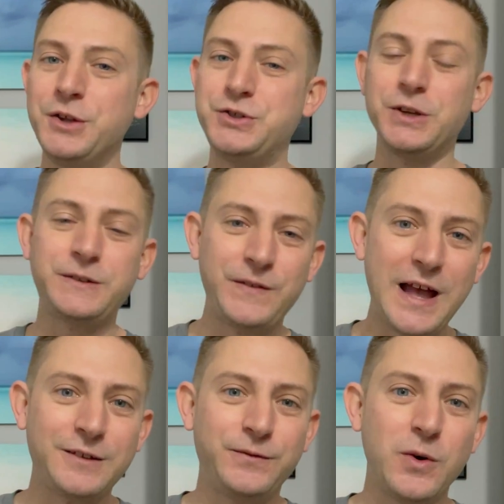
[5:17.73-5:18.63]
just
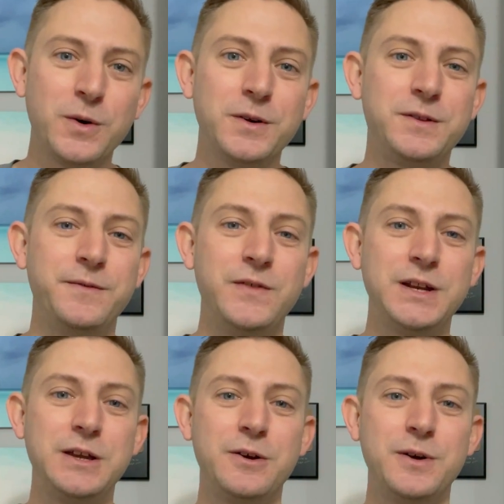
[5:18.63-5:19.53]
fast forward the
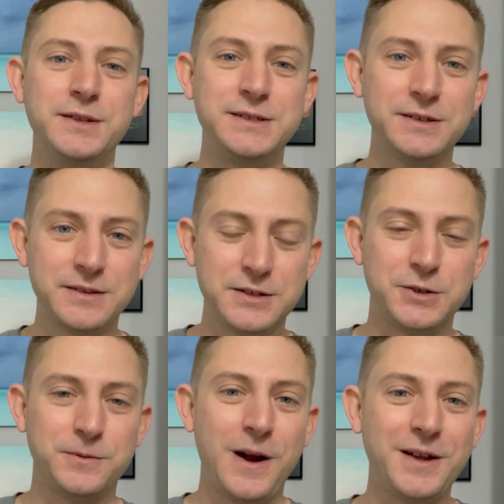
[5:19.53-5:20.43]
video until the
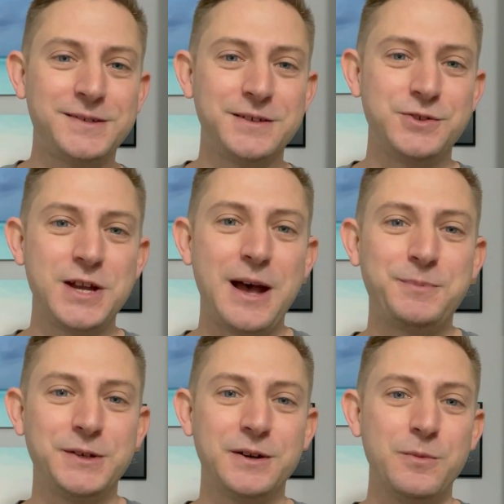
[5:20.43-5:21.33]
Terraza
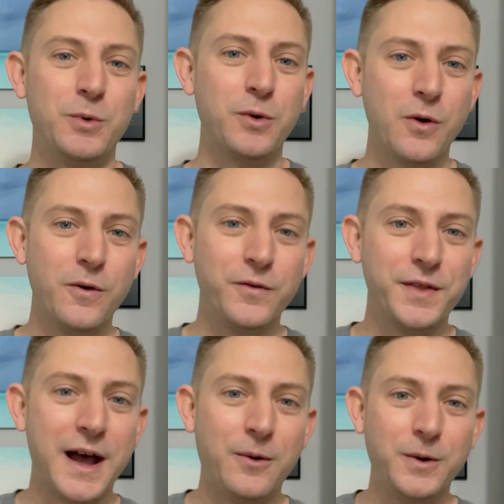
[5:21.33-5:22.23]
chapter and we'll go over
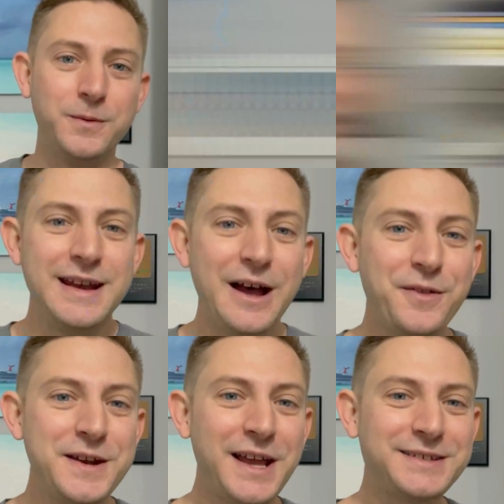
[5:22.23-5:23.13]
that one. Now
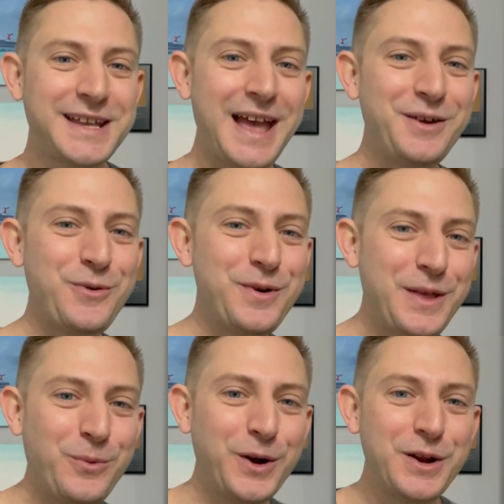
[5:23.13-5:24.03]
the next category
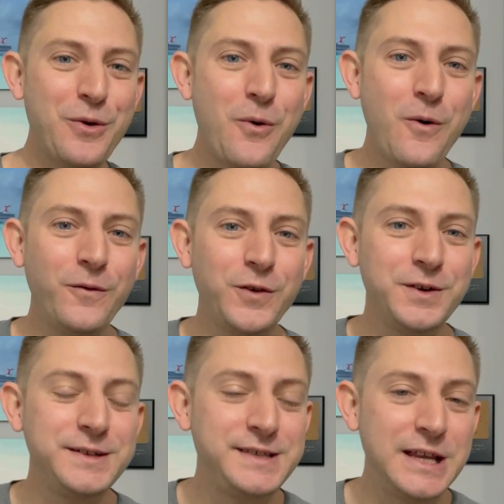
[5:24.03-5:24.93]
that we're going to go over
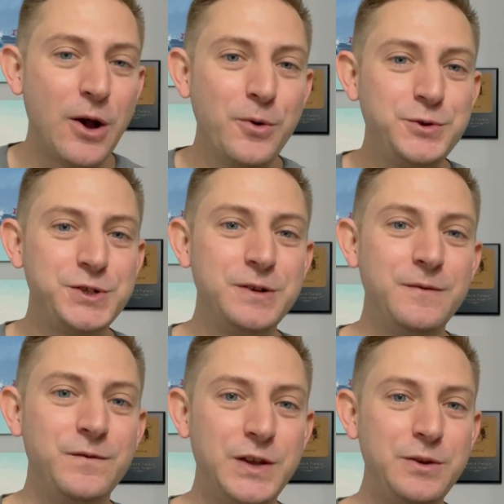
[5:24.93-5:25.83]
is the
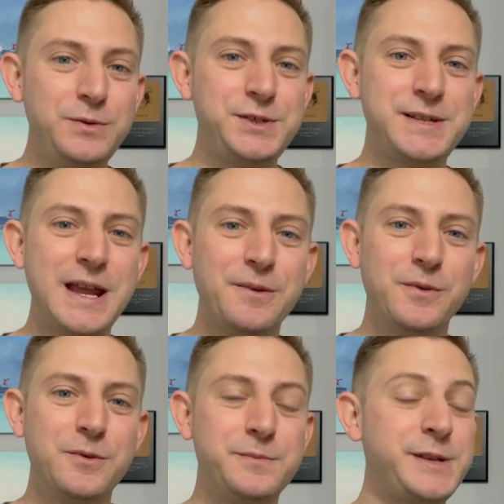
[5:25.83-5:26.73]
Oceanview
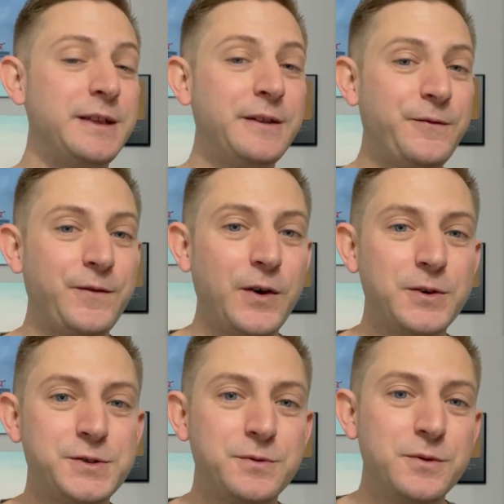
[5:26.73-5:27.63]
staterooms, and the
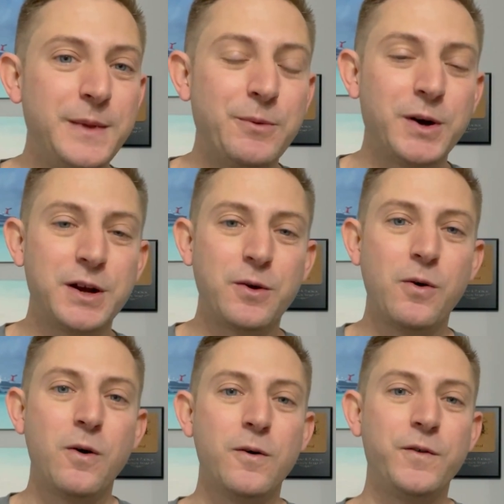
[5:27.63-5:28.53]
first room that we're going to
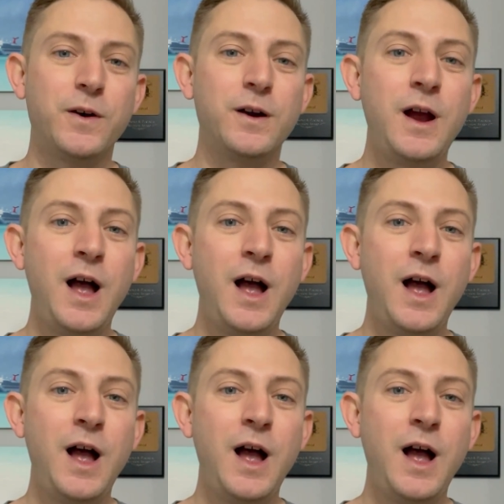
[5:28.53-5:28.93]
go over,